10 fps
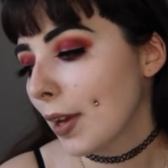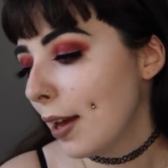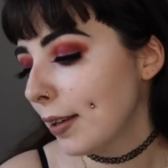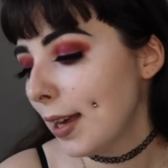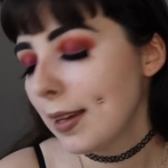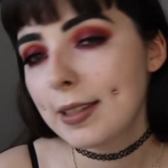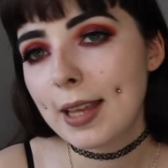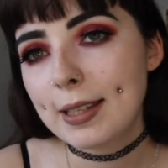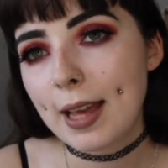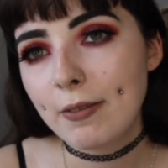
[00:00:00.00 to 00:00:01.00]
I guess
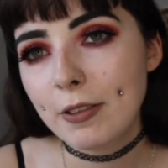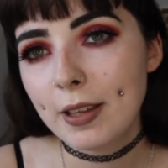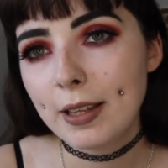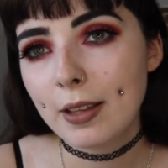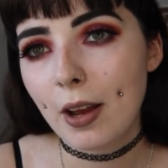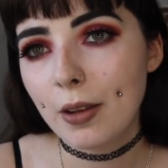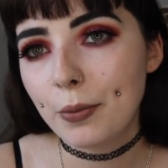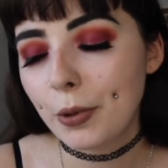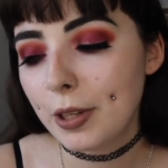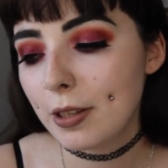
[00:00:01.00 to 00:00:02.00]
that's everything that I
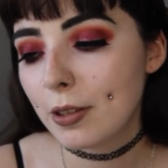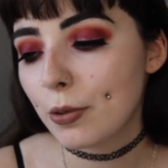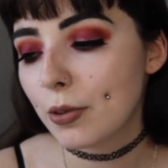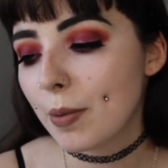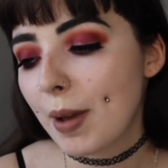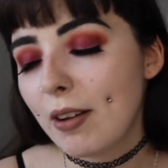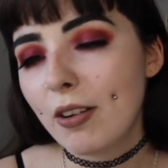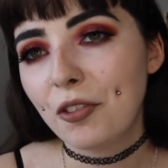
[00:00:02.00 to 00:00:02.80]
wanted to talk about.